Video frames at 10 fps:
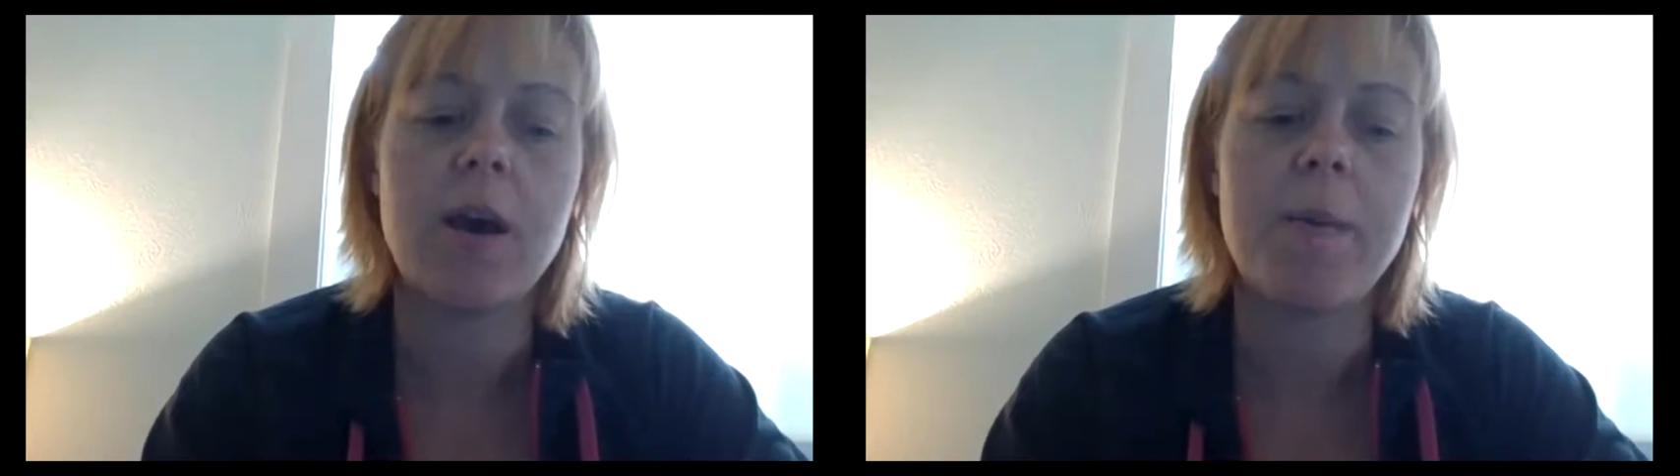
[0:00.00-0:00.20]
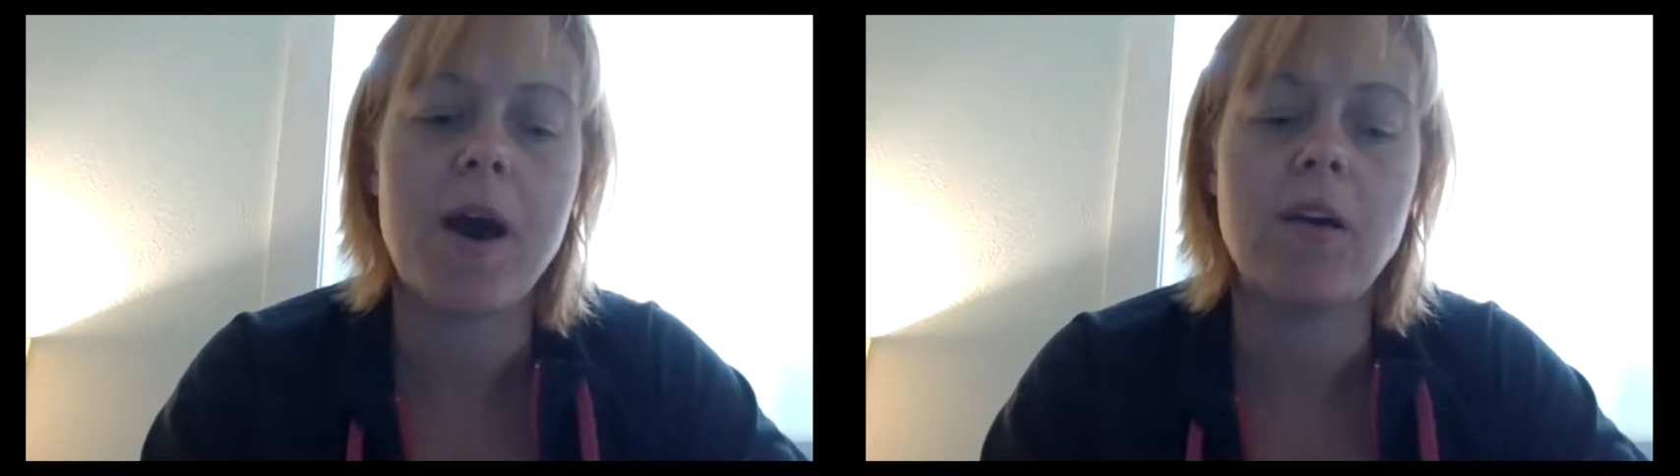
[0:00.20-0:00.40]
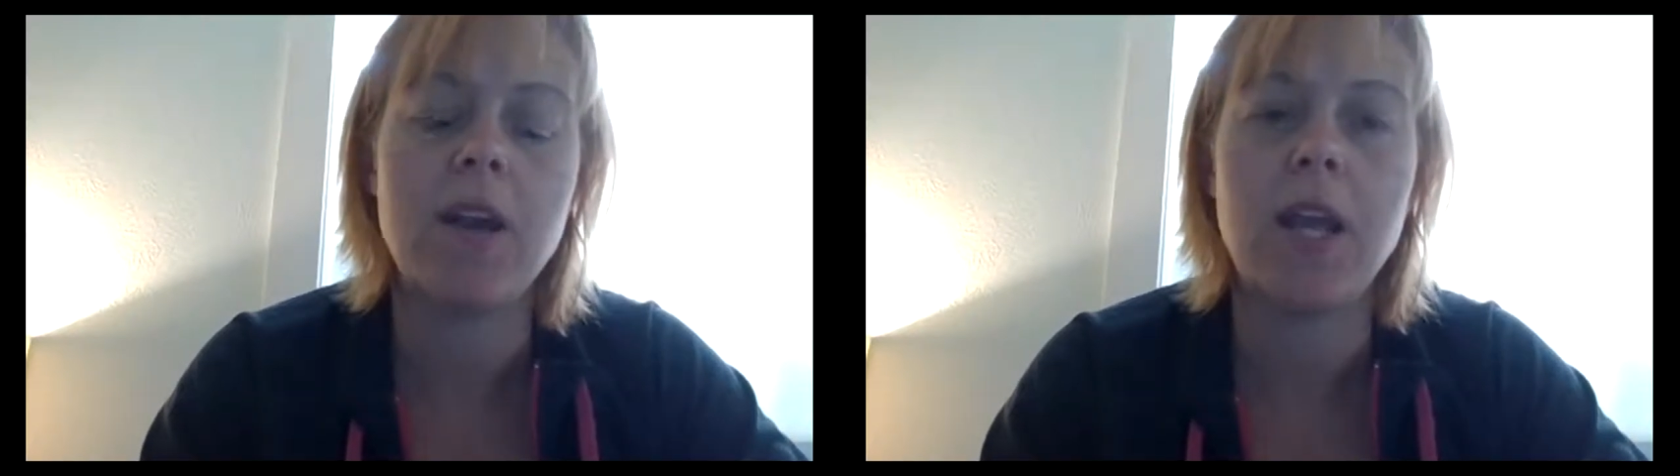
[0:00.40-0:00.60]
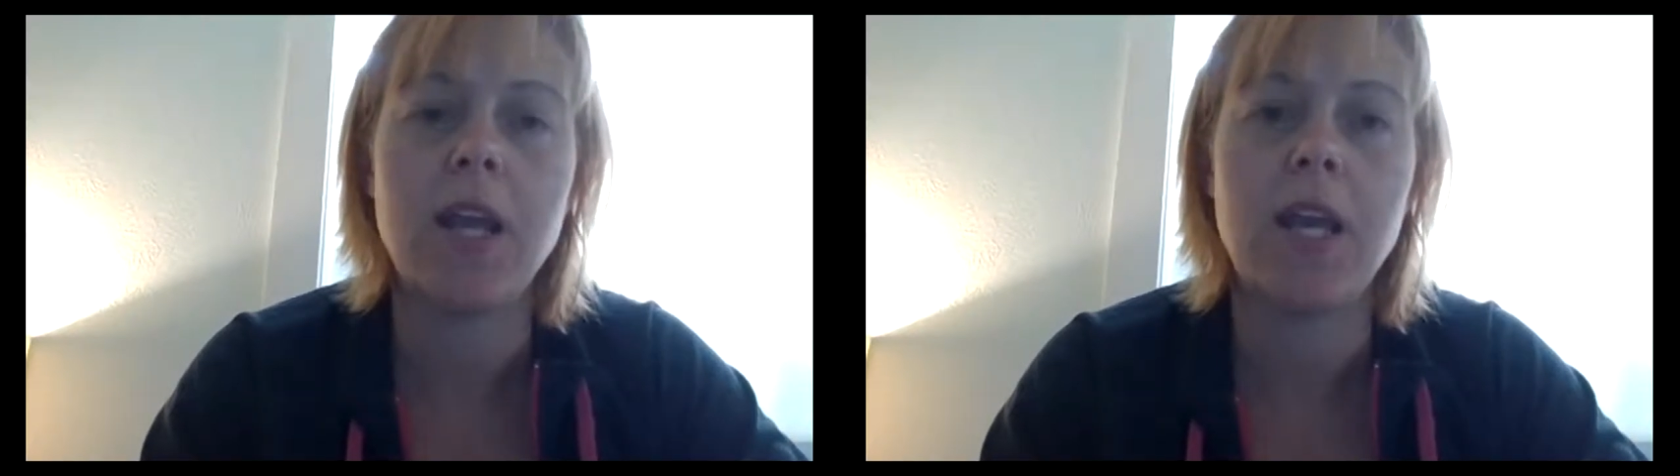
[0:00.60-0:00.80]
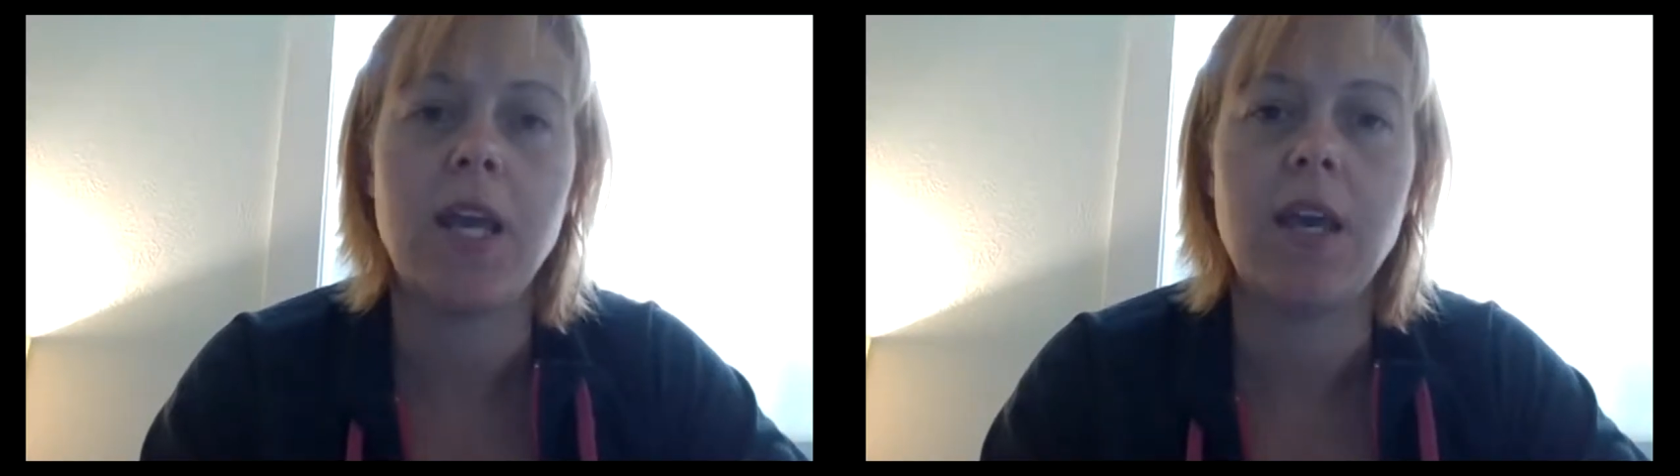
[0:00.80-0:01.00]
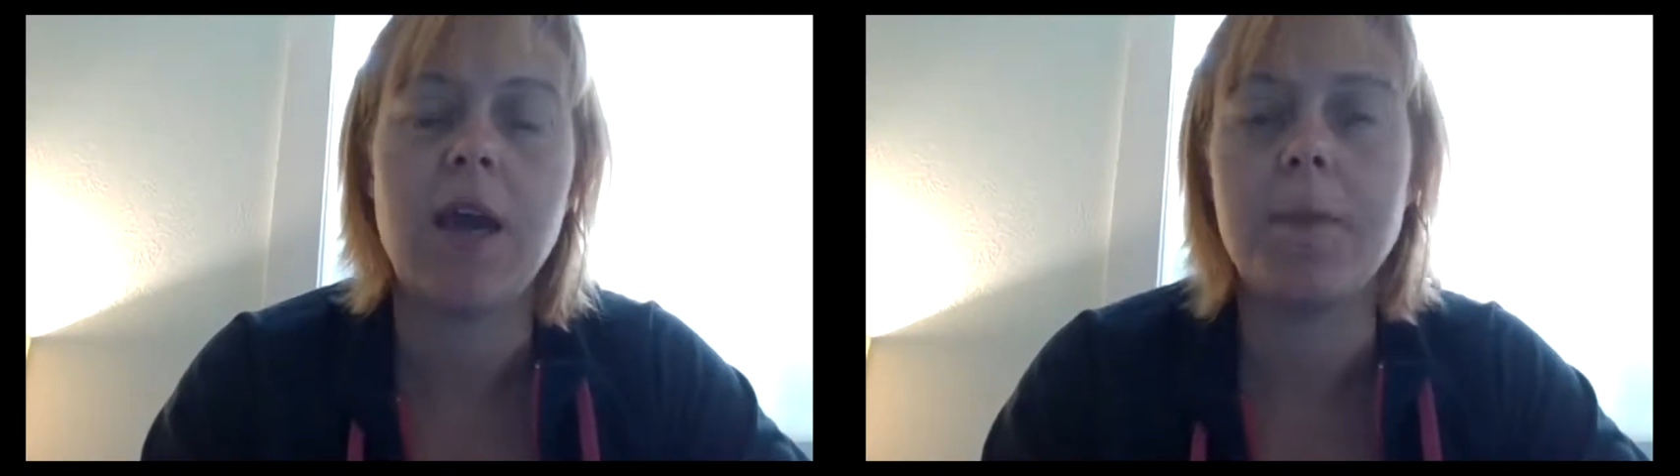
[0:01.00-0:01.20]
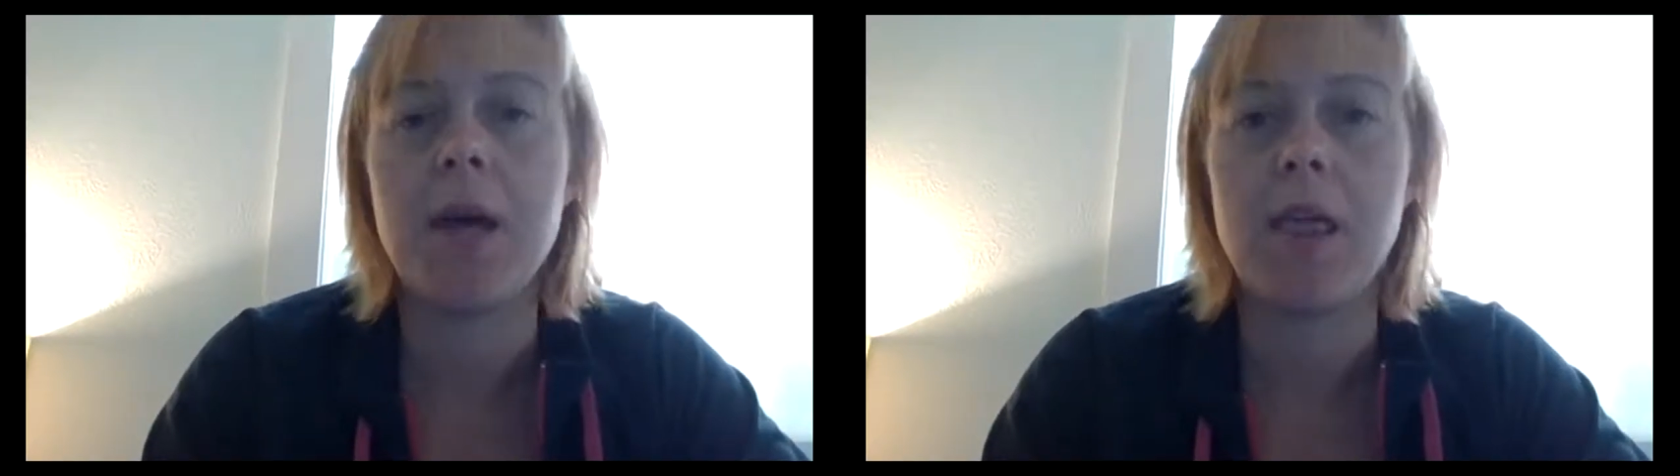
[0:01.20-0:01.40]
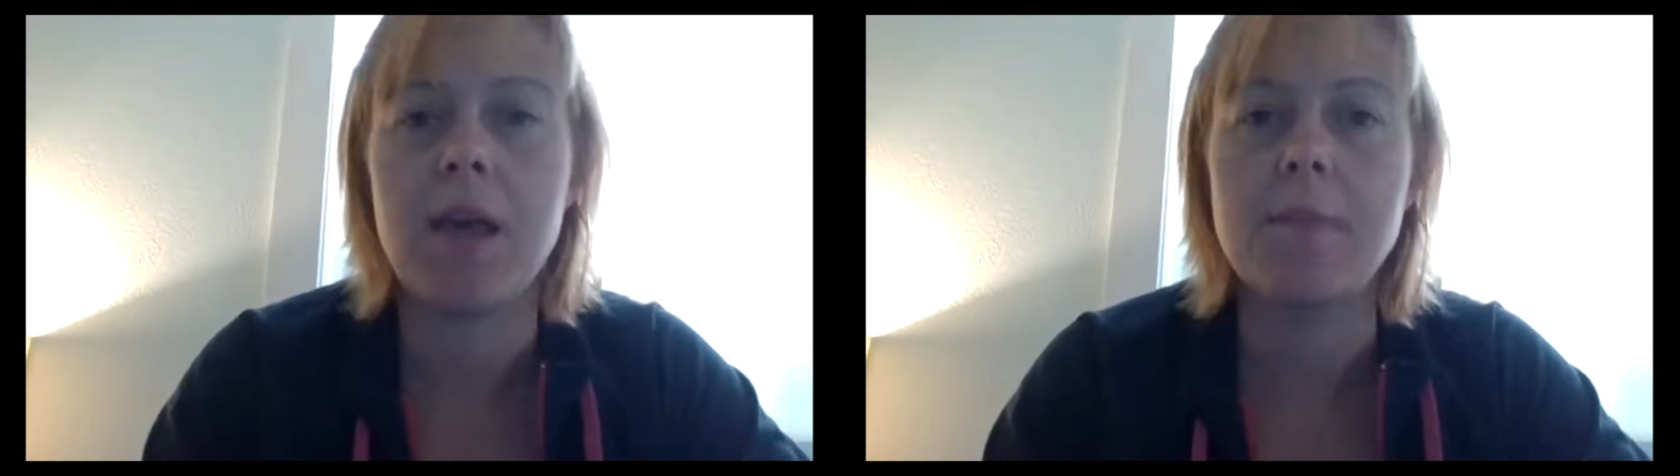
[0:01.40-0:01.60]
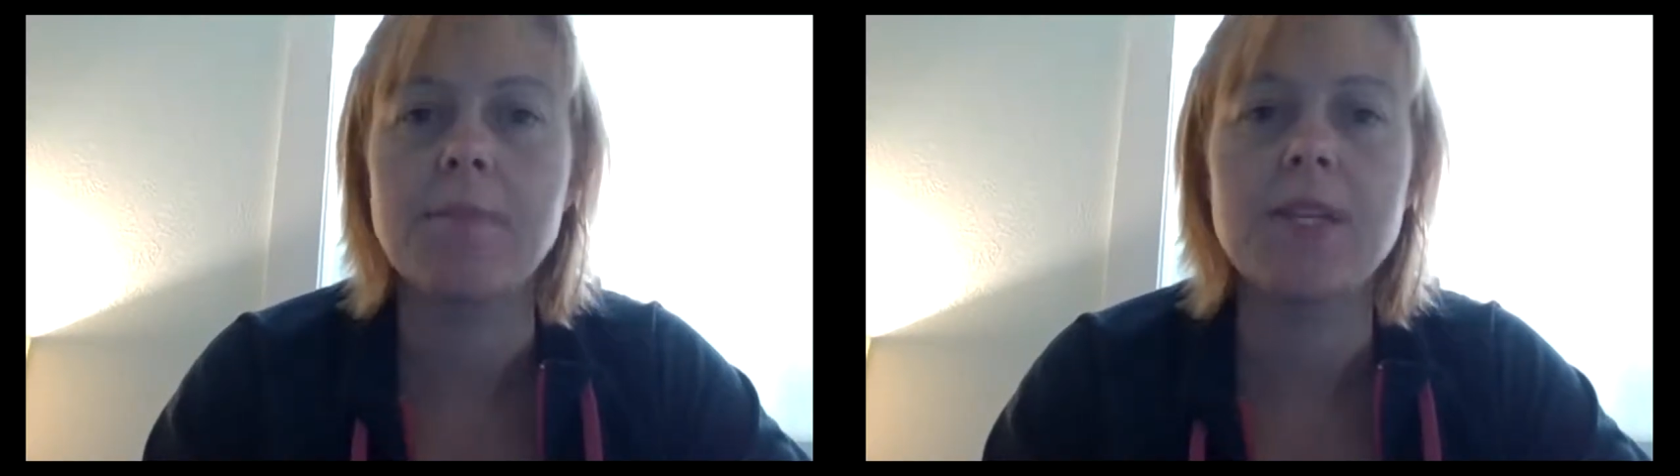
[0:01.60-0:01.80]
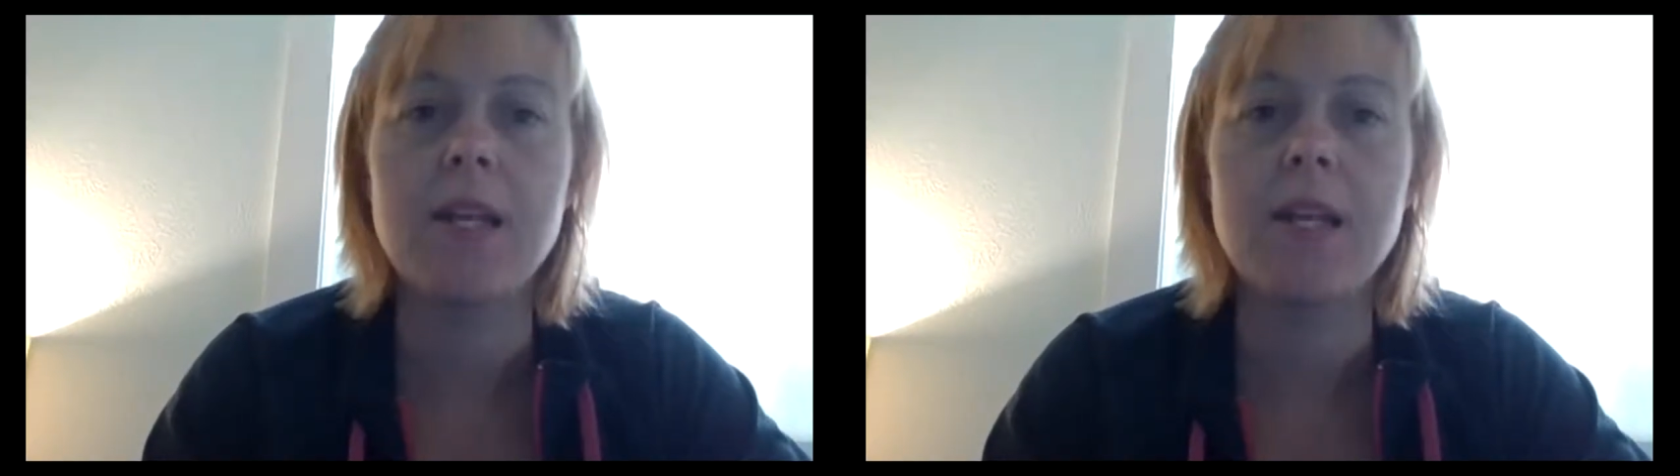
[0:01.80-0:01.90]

about any MLMs,